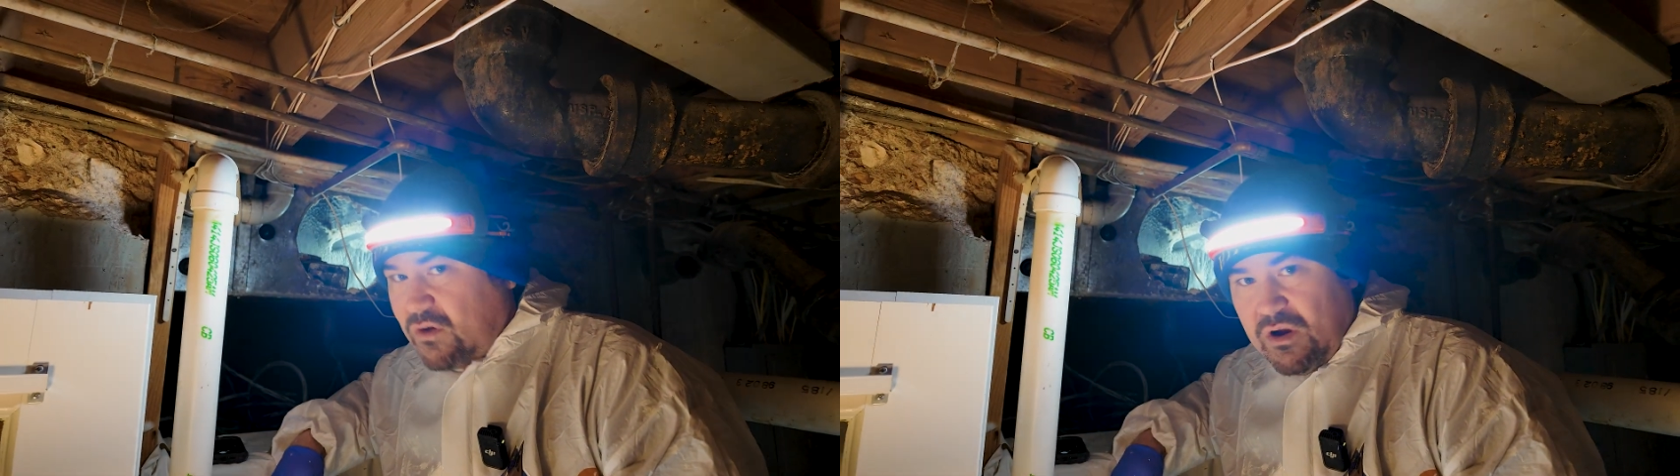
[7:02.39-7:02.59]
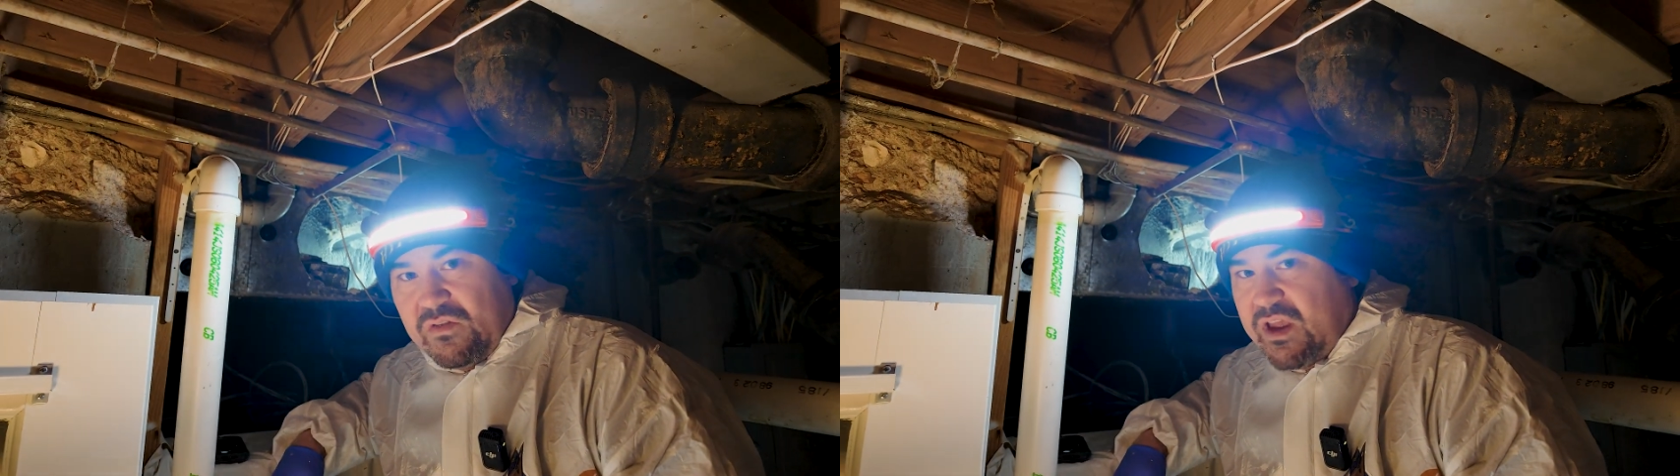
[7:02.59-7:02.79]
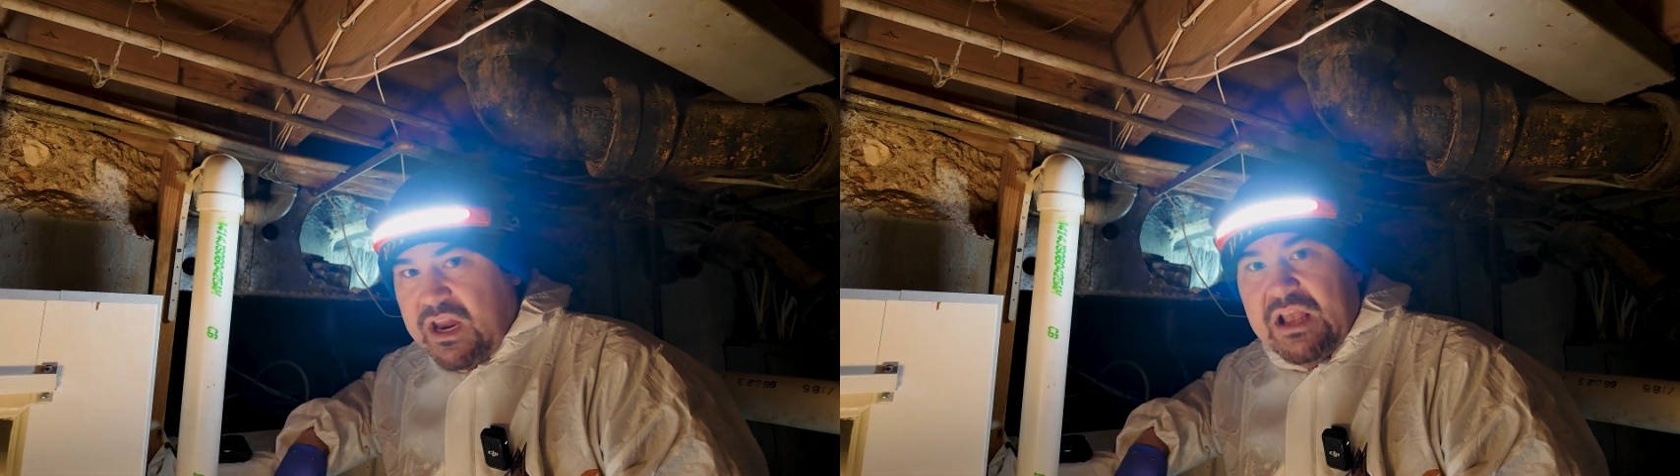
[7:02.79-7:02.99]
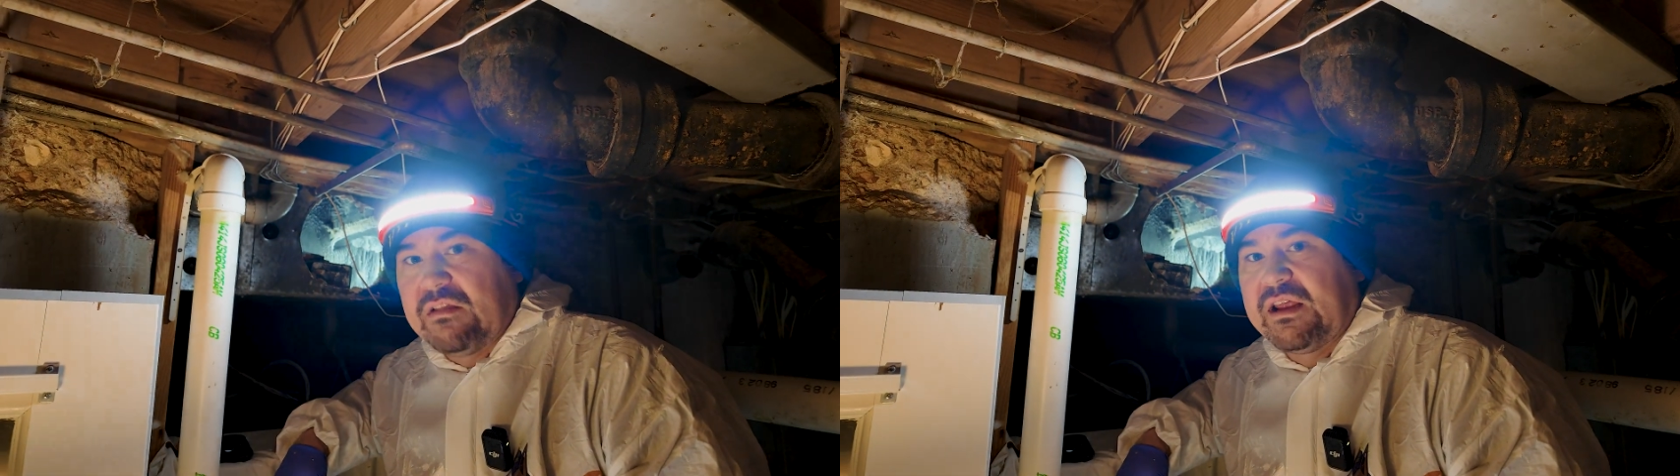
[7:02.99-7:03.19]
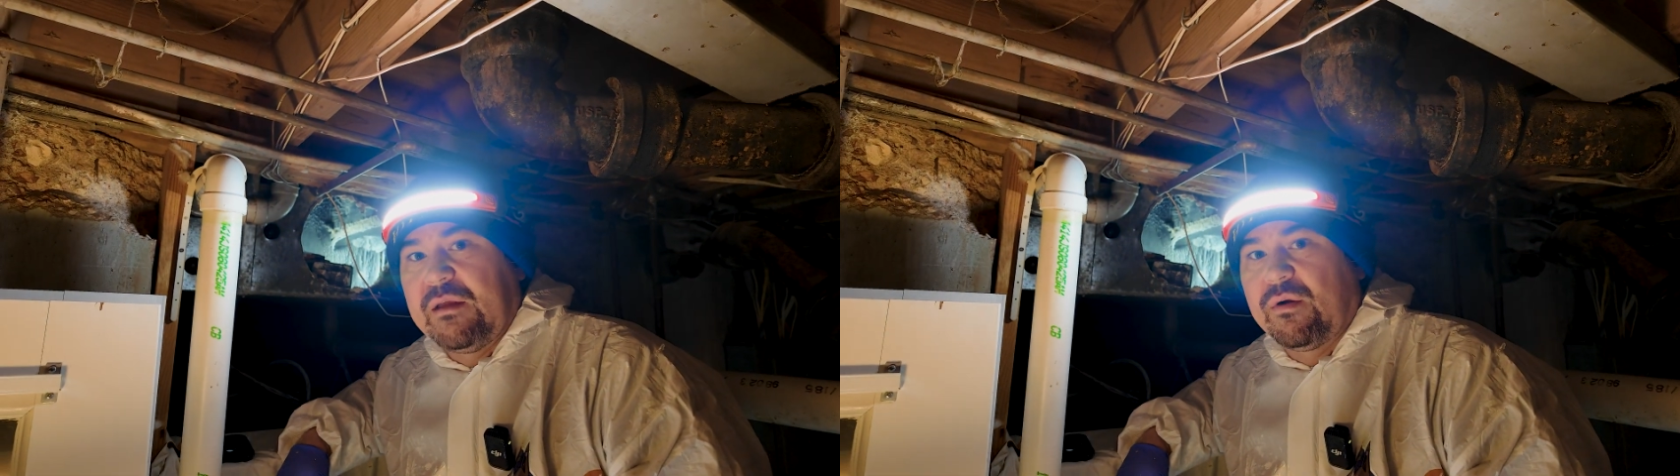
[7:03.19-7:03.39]
during any
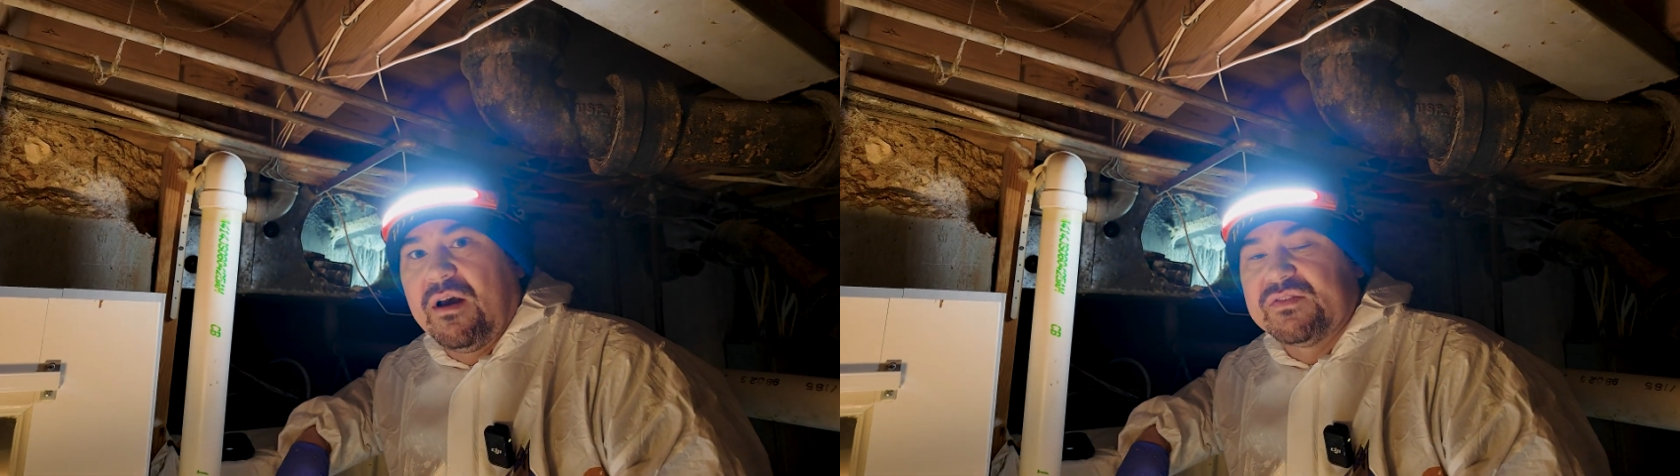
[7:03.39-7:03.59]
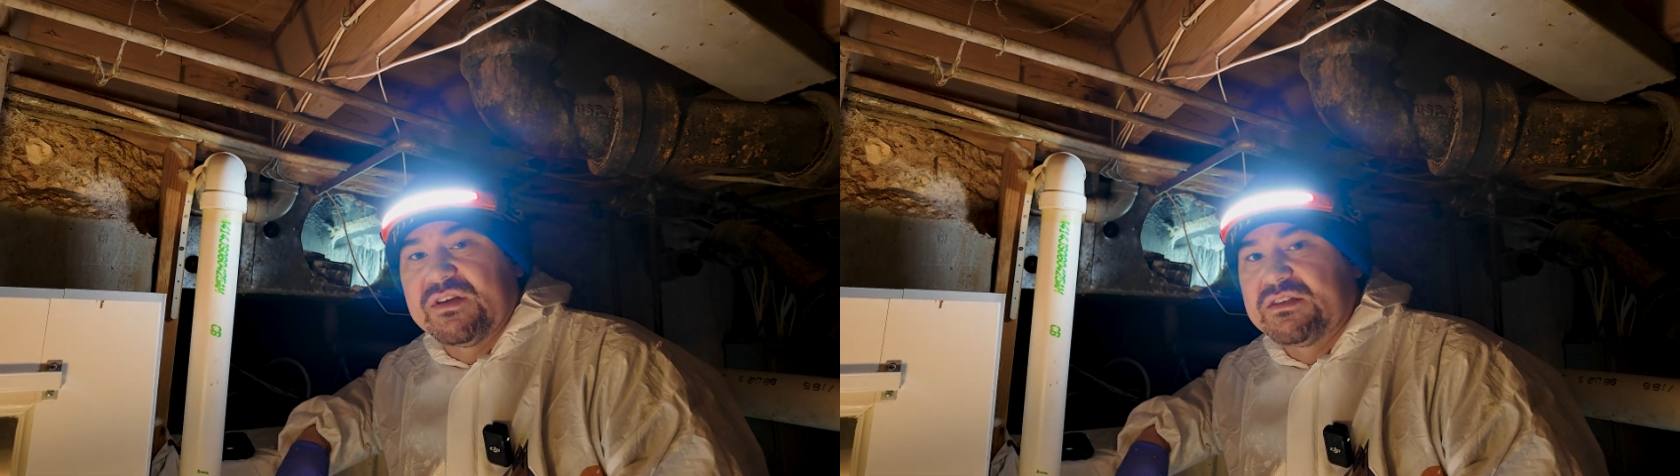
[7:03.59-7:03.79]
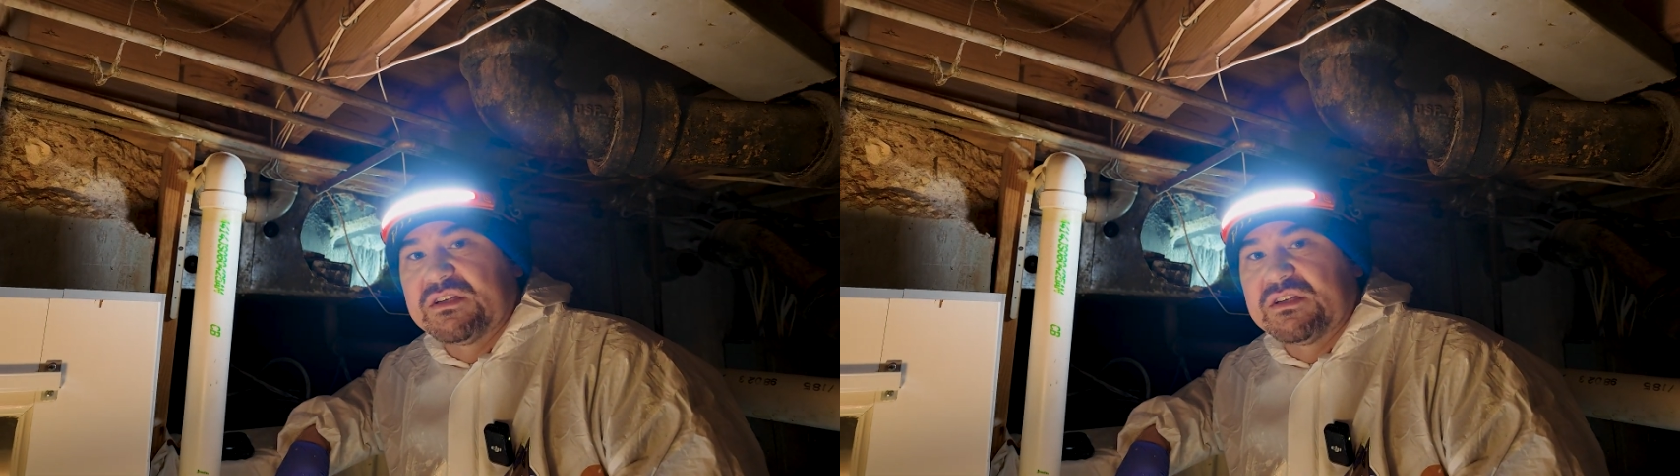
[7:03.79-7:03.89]
cleaning process,